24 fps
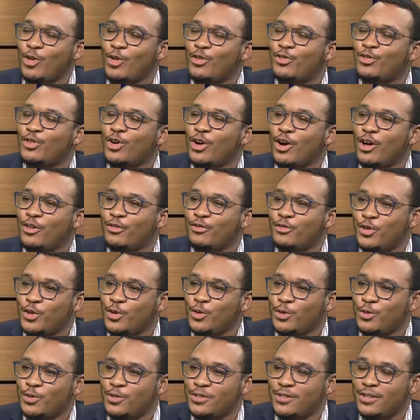overall
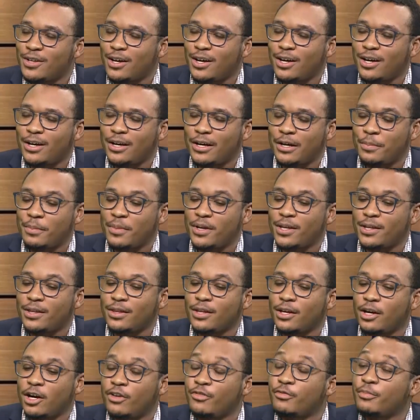view. I mean,
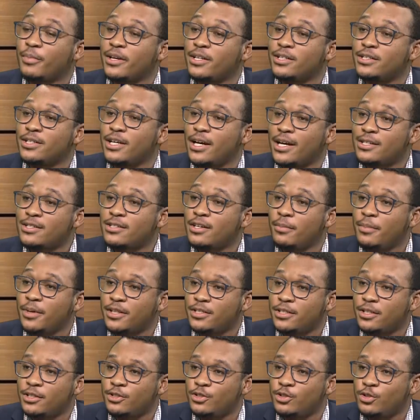the government has
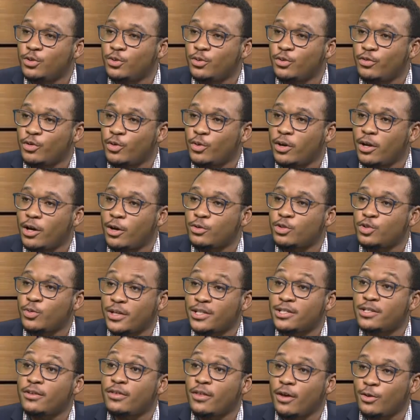committed to roll out
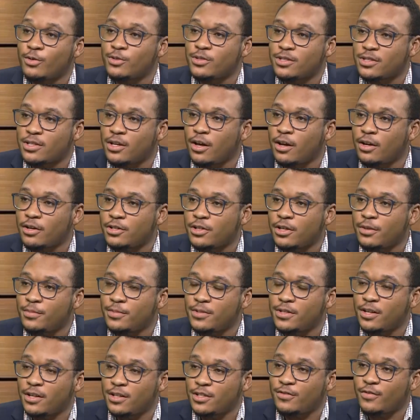20,000
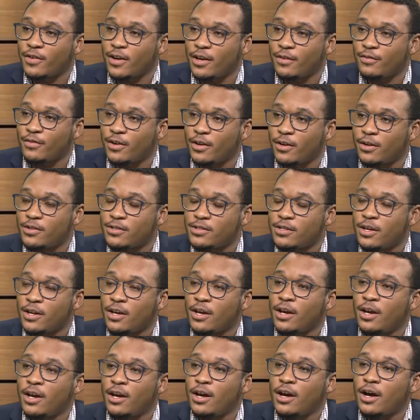scholarships in its 5 years.
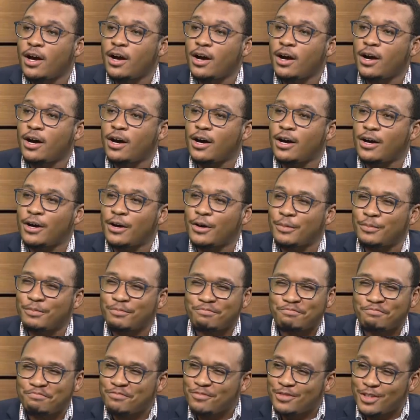
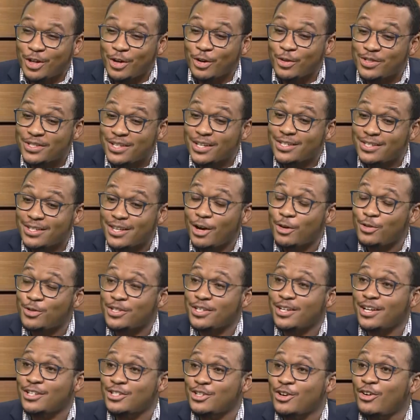
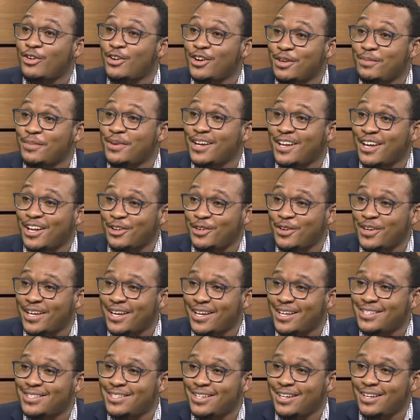6,000 has already been
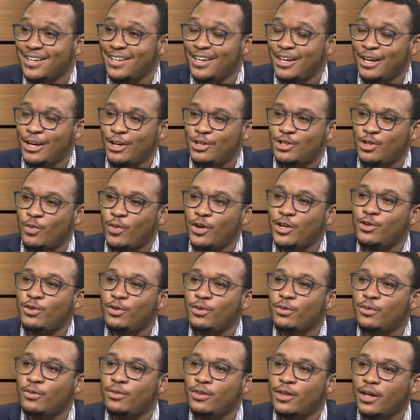allocated. So what do
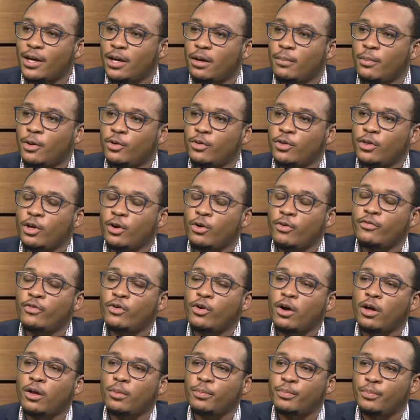you think about the
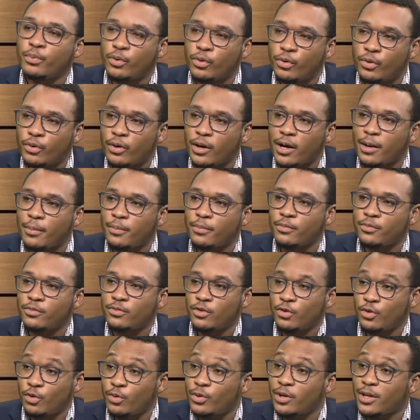overall program
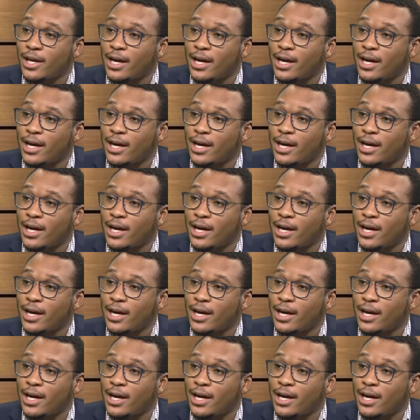through the